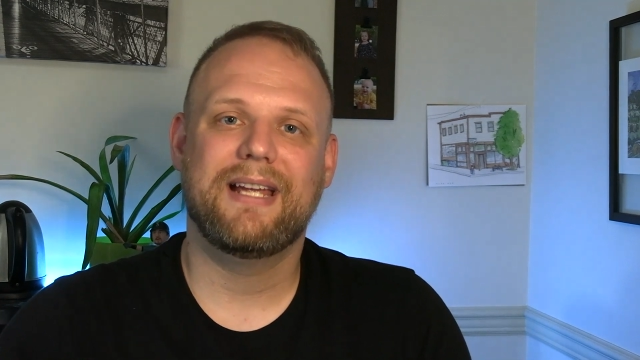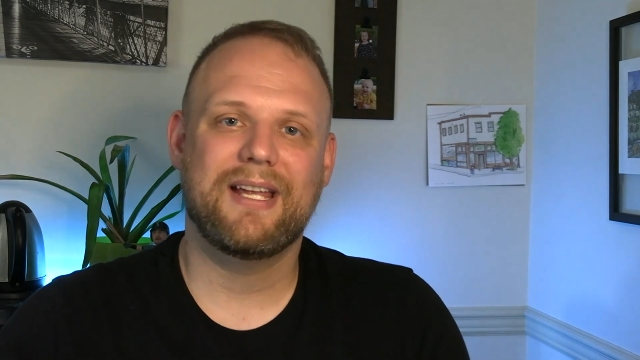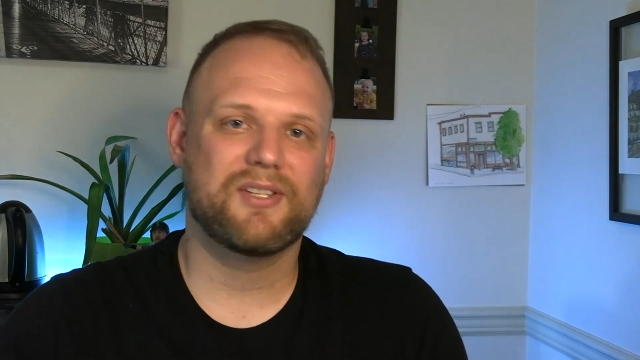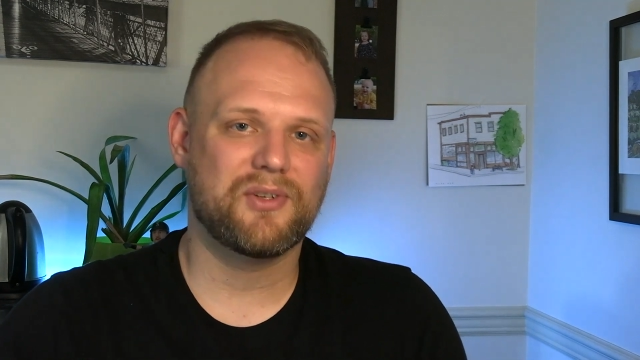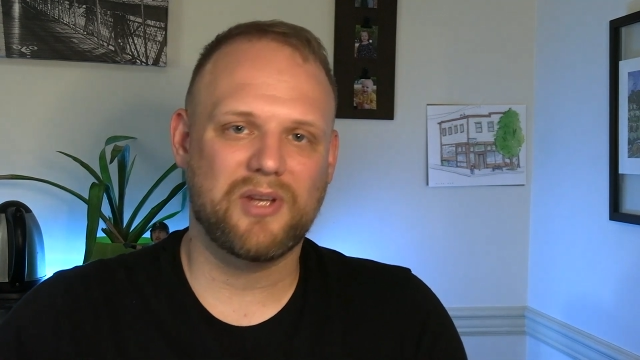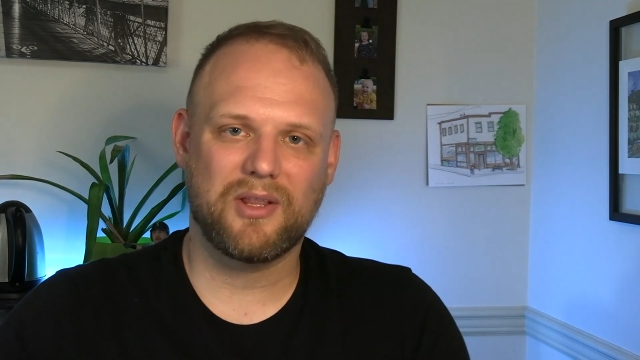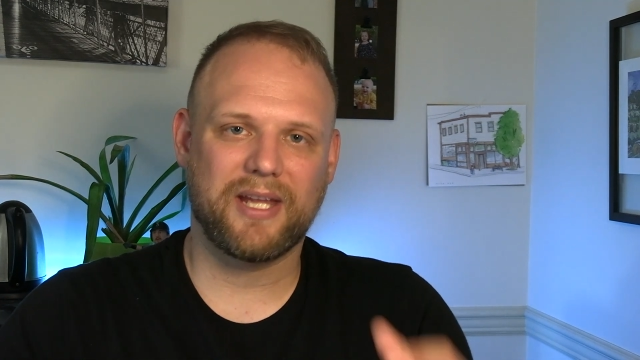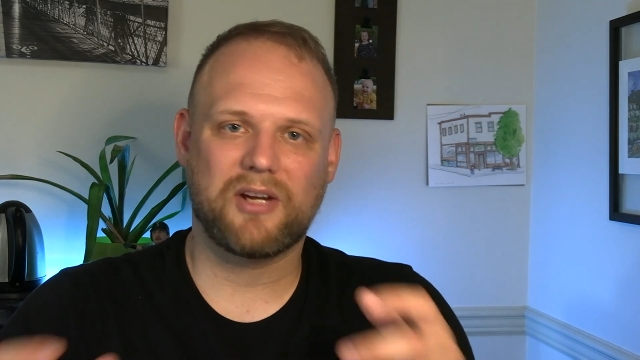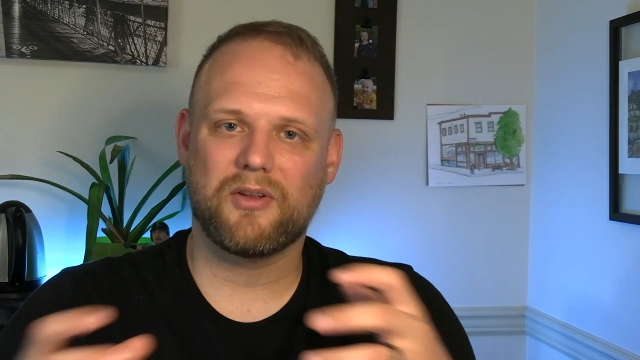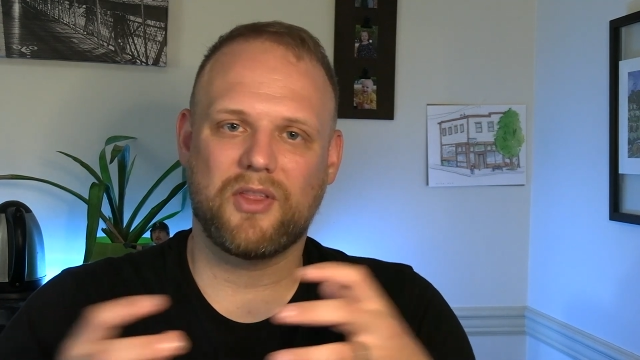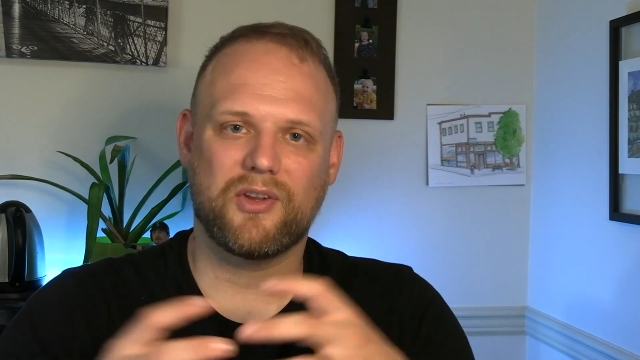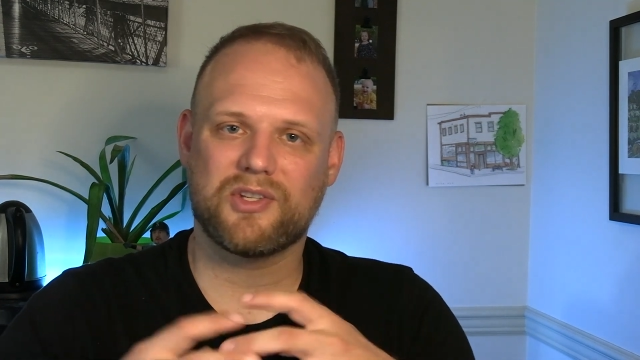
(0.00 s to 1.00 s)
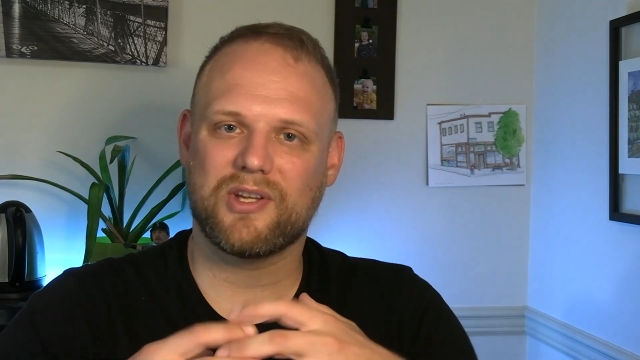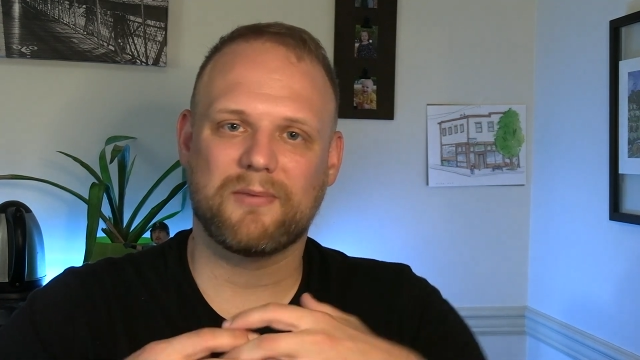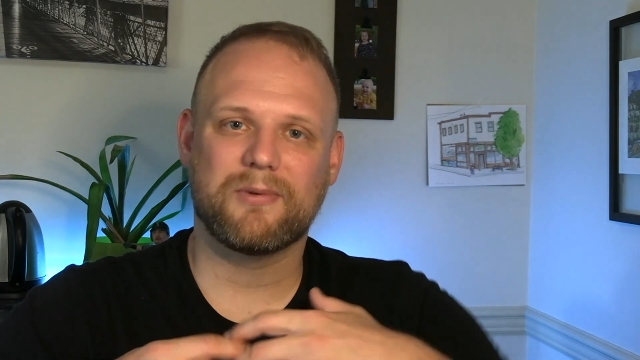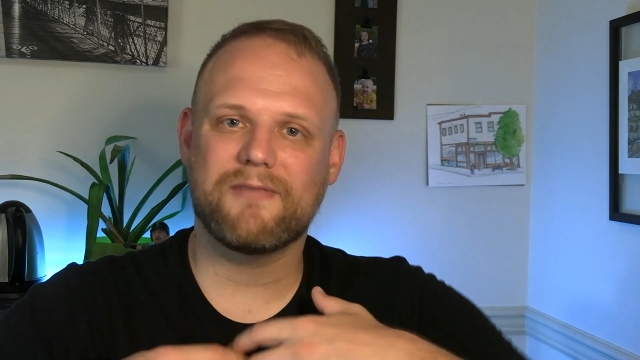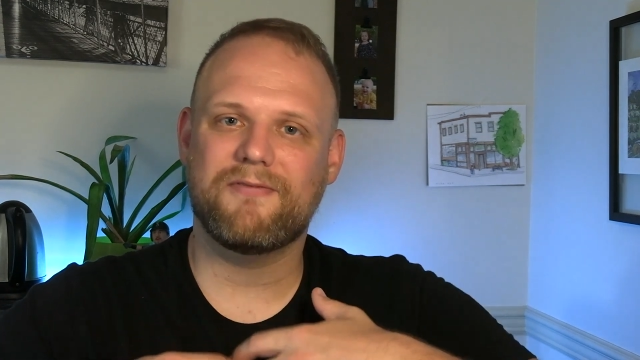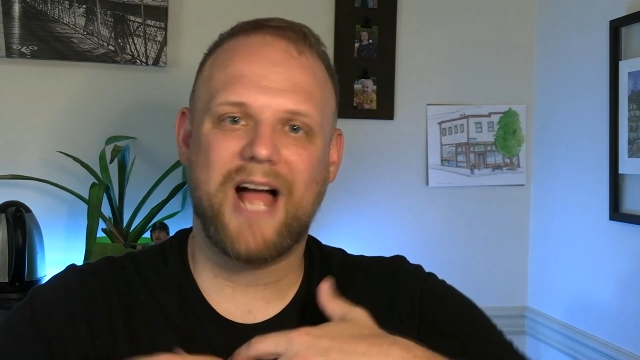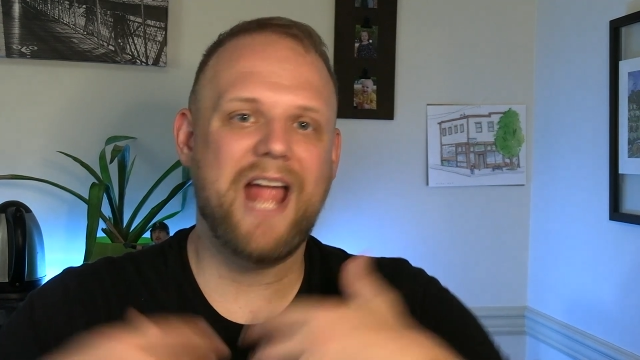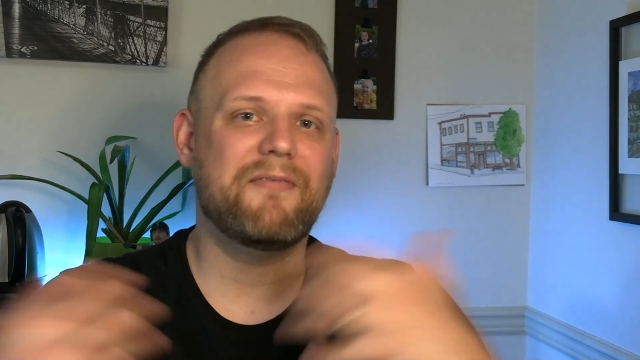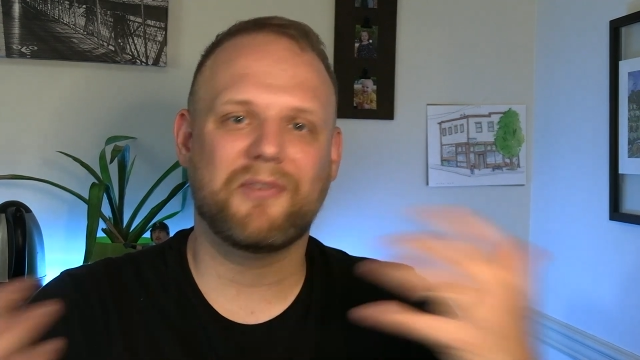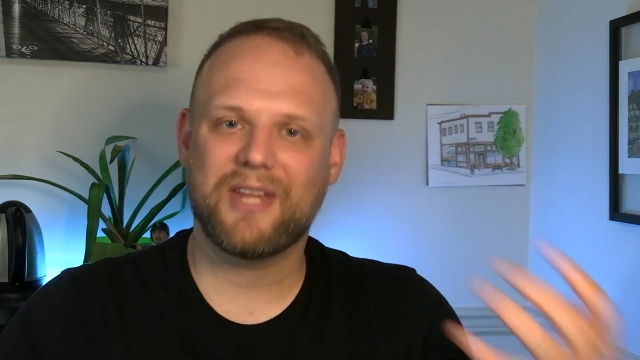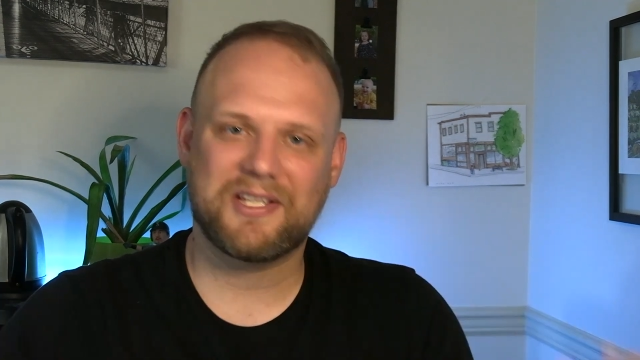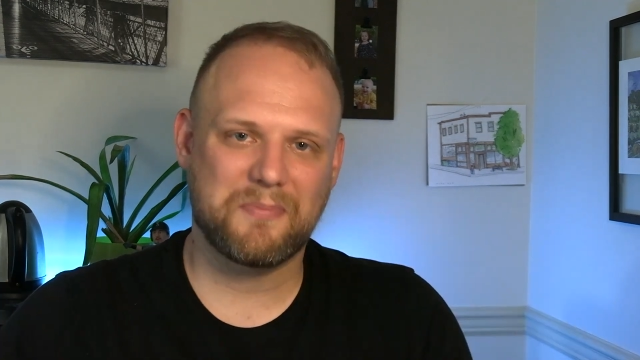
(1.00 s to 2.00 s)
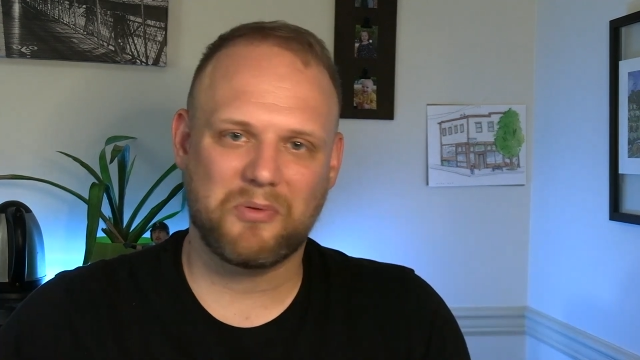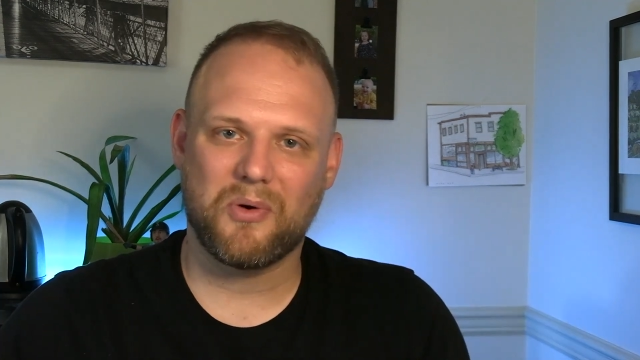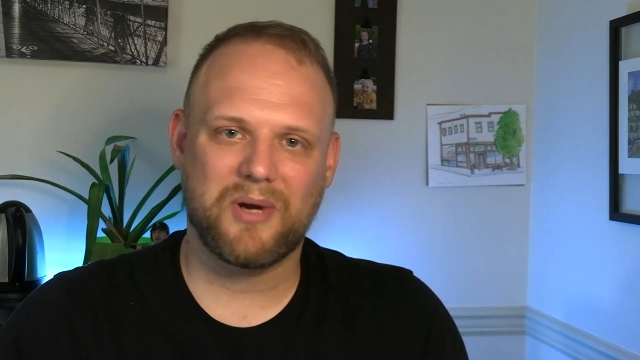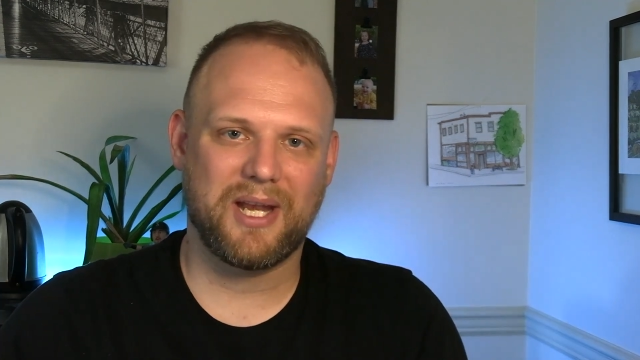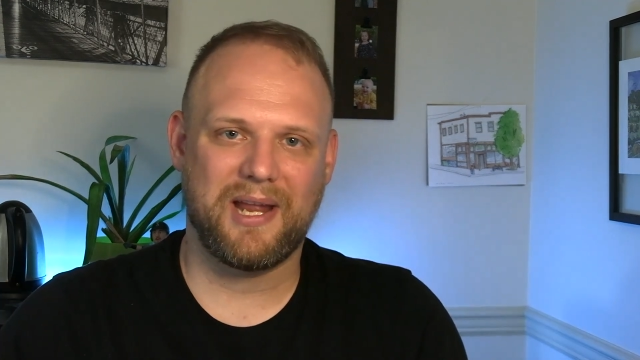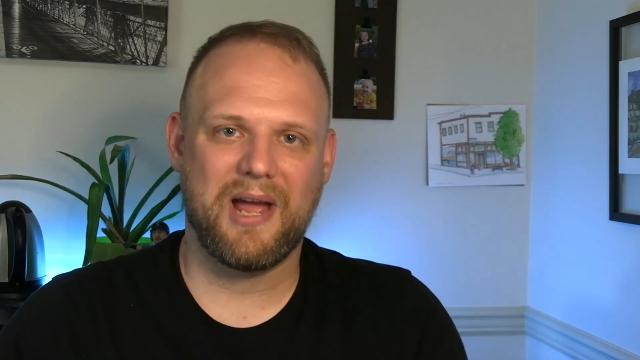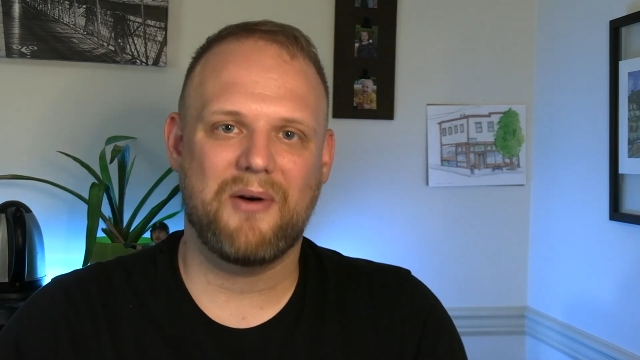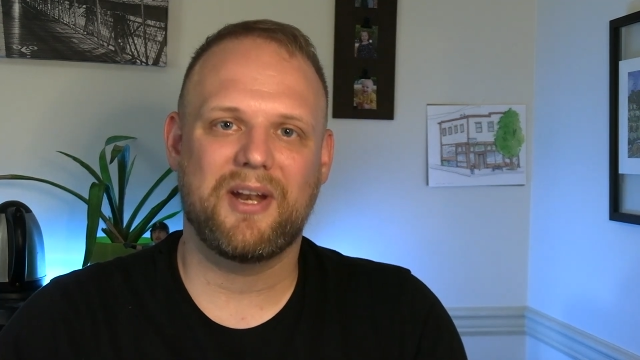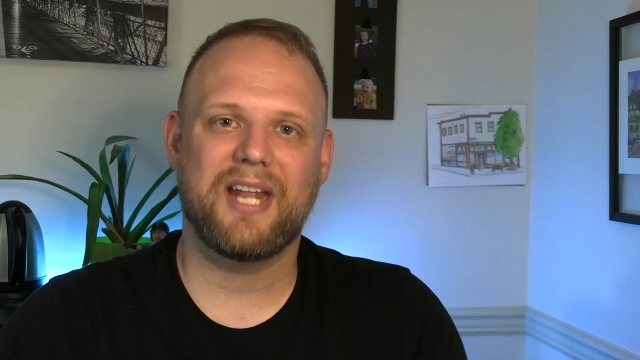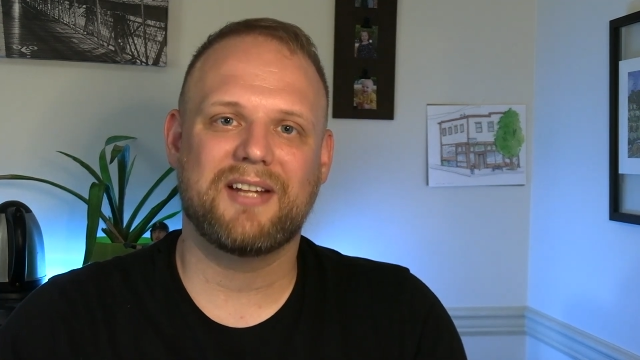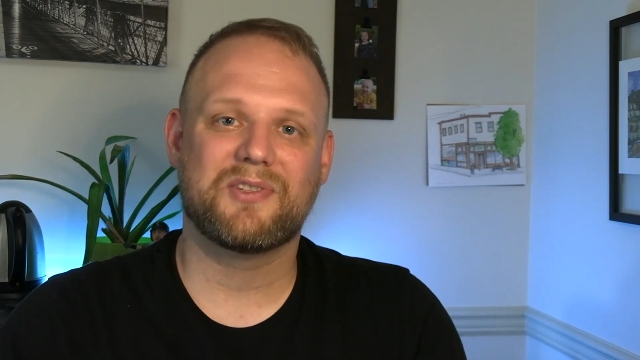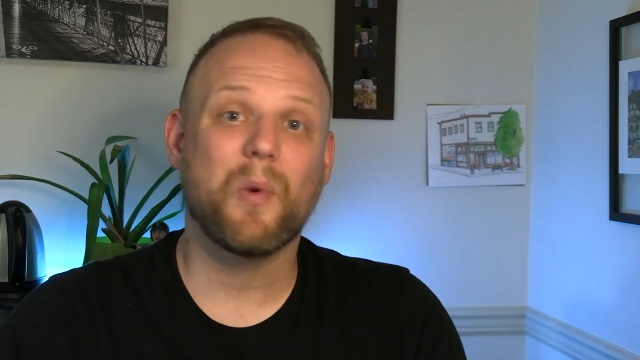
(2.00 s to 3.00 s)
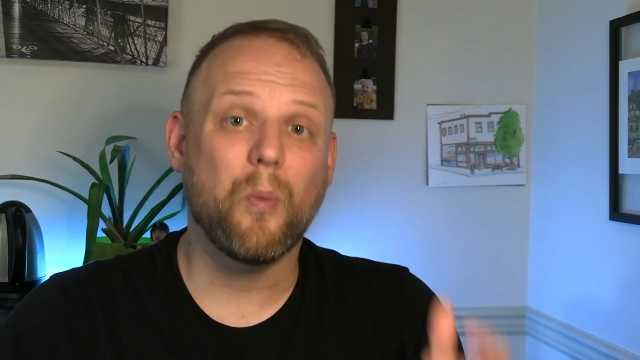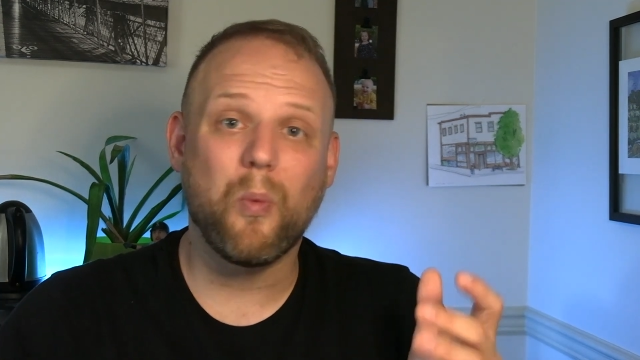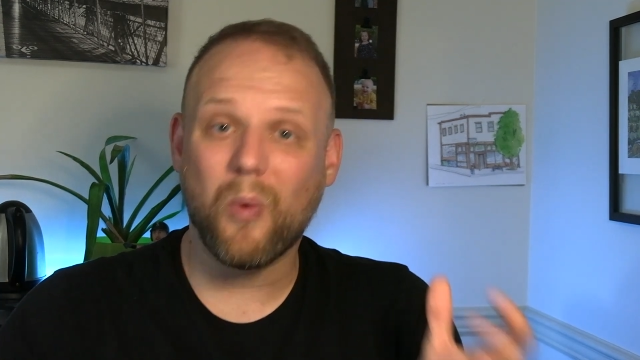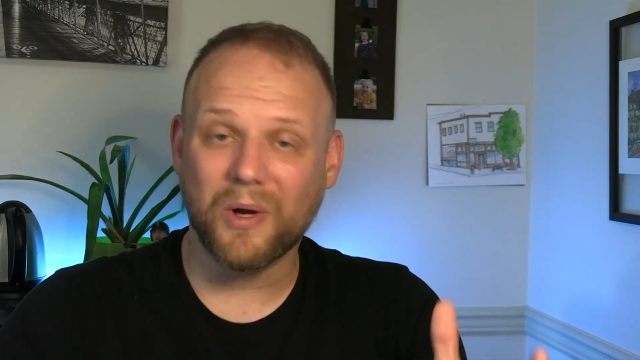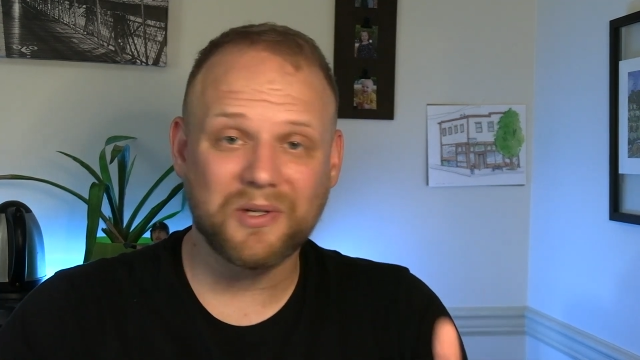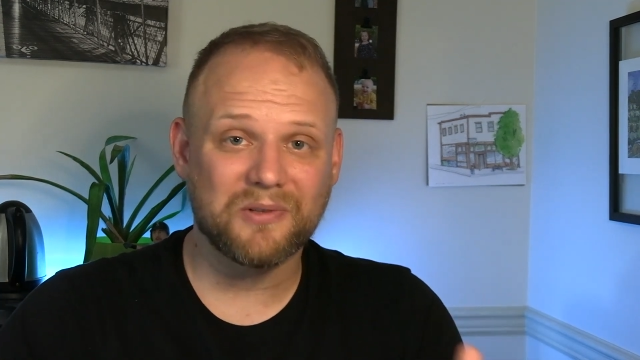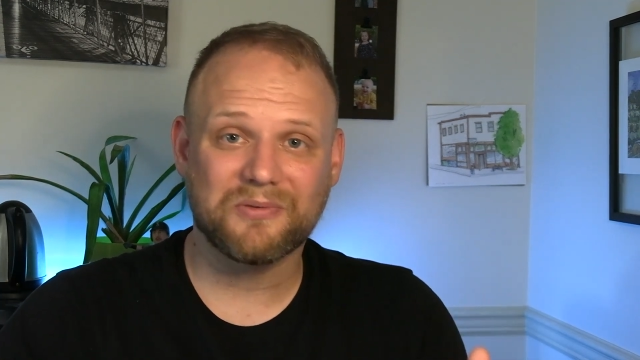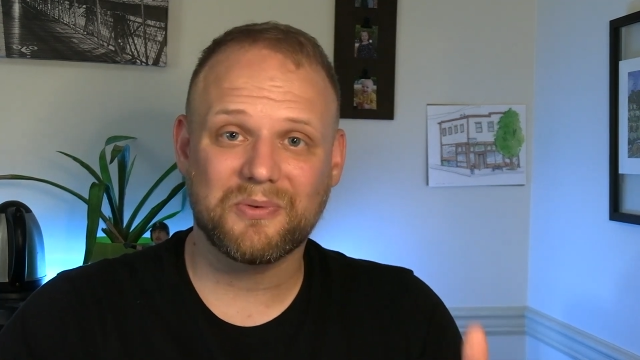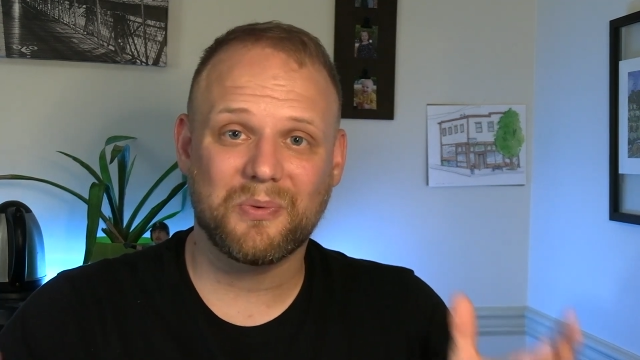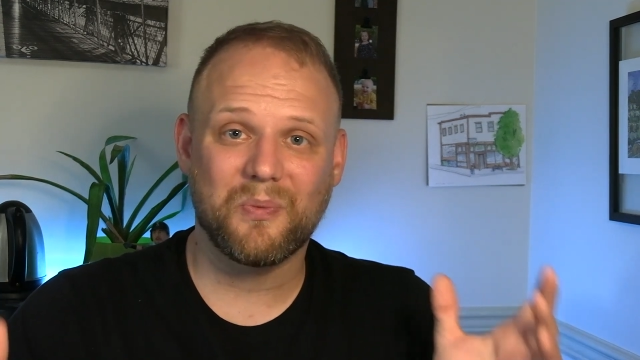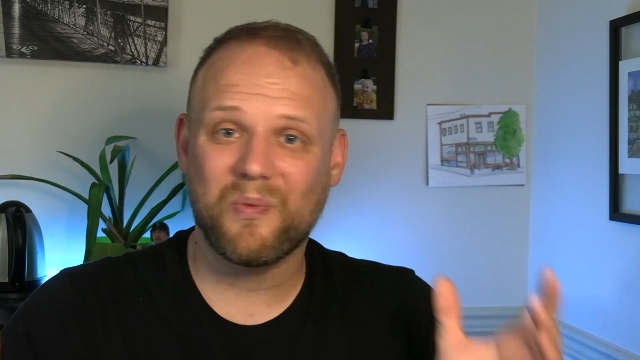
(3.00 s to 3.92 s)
Is a like a, there's a revival that's broken out, and it's a wonderful,